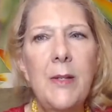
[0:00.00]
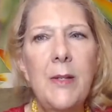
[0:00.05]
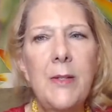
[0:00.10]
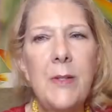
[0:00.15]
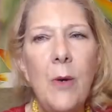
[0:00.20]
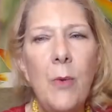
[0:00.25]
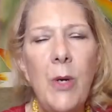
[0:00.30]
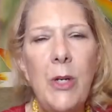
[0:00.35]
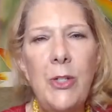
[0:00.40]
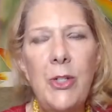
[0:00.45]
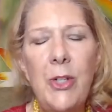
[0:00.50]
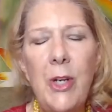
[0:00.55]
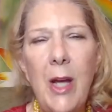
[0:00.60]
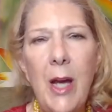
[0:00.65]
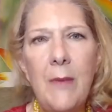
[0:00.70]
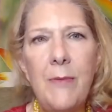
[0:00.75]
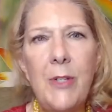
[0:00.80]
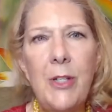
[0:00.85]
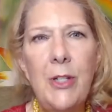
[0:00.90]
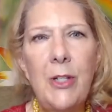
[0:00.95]
So what you
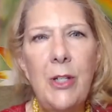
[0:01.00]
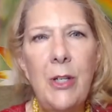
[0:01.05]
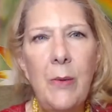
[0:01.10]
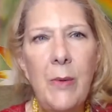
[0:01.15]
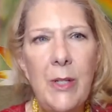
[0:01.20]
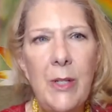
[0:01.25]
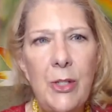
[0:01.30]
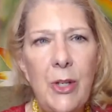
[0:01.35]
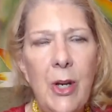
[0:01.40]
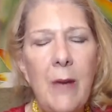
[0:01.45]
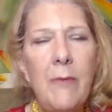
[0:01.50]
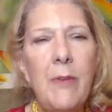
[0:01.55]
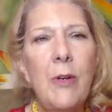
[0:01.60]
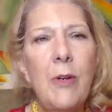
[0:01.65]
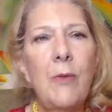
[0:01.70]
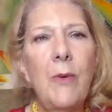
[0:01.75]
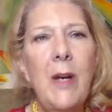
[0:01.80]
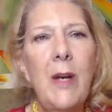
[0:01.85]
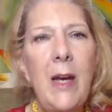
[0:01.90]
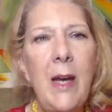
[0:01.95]
have to do is you have
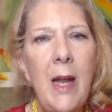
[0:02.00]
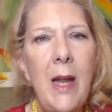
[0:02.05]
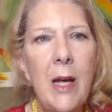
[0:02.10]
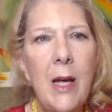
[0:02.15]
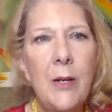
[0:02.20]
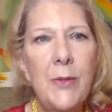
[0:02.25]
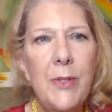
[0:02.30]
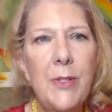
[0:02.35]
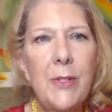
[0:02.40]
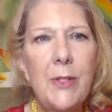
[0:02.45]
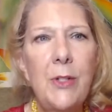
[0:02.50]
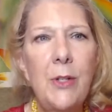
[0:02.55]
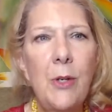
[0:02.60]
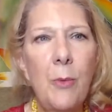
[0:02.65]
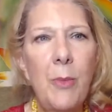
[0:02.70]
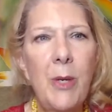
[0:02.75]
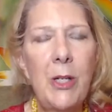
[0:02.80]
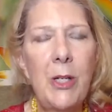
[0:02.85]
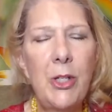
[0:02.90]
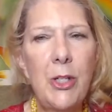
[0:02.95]
to renounce
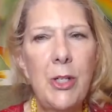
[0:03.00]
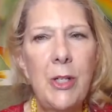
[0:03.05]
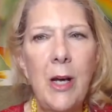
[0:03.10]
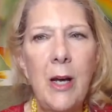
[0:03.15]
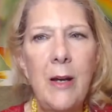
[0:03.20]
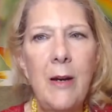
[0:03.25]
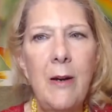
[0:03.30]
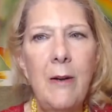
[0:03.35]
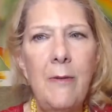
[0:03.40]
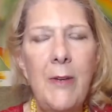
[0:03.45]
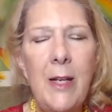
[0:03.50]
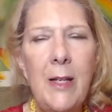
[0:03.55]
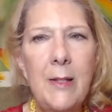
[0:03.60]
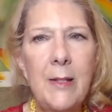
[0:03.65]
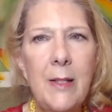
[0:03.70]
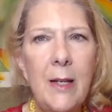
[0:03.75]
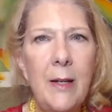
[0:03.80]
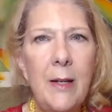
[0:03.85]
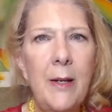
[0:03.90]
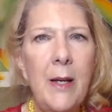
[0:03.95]
your pensionado
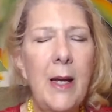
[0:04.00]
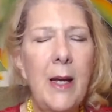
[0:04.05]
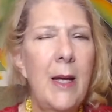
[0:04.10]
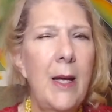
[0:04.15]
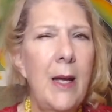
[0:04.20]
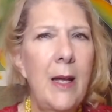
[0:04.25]
visa,